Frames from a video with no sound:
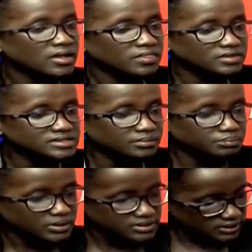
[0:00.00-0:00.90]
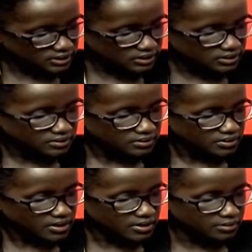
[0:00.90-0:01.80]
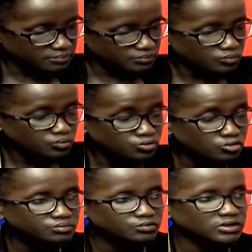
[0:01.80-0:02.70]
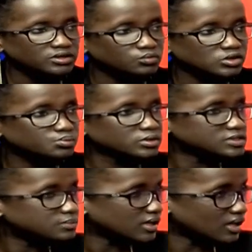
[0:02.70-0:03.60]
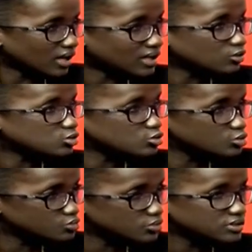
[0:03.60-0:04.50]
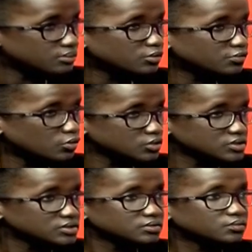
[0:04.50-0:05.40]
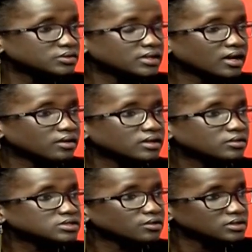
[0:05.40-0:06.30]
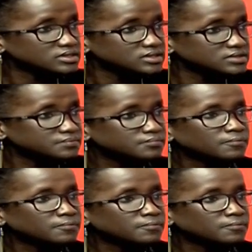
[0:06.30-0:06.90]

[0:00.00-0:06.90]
There's a basic um, room within which policemen are allowed to use reasonable force when they are carrying out arrests.